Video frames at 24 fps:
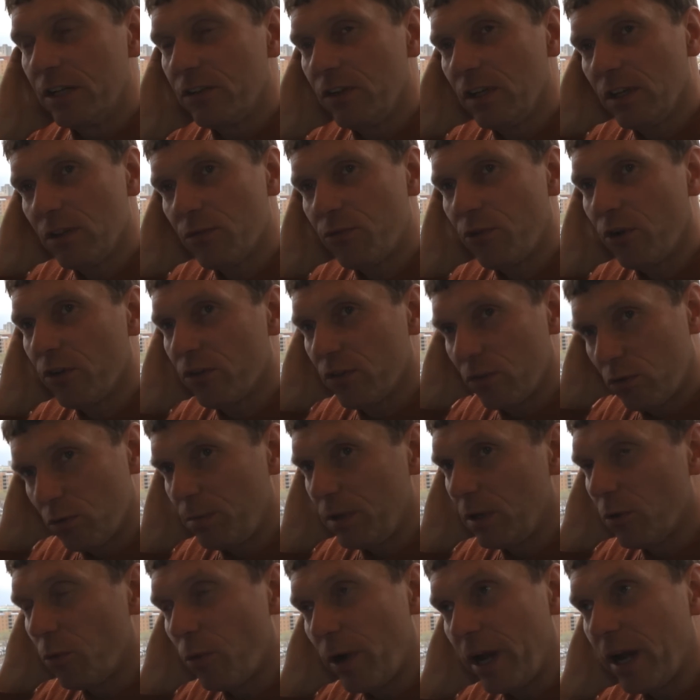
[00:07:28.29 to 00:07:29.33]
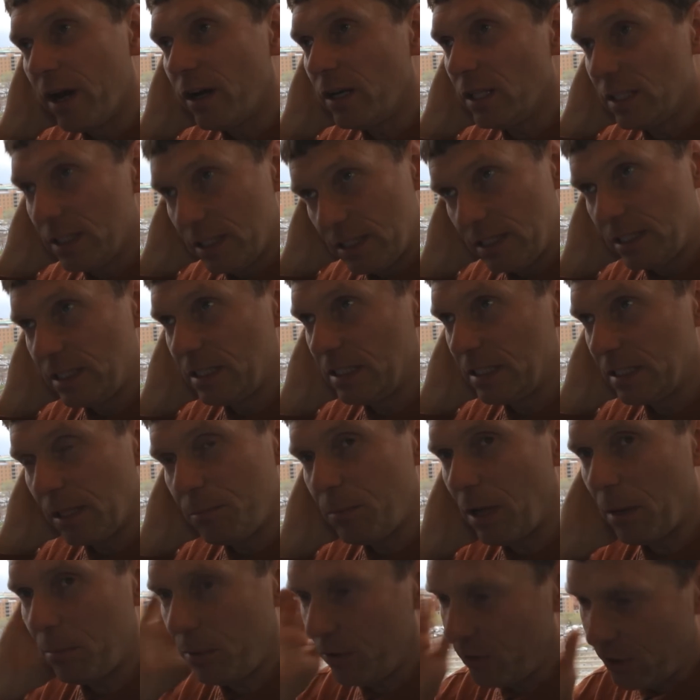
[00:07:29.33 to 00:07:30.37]
I think the first is to be aware.
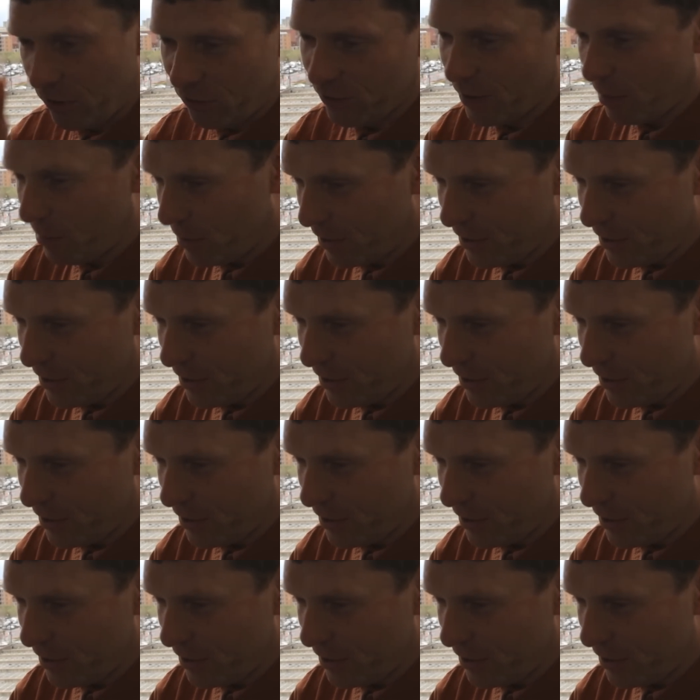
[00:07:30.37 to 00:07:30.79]
I'm happy that somebody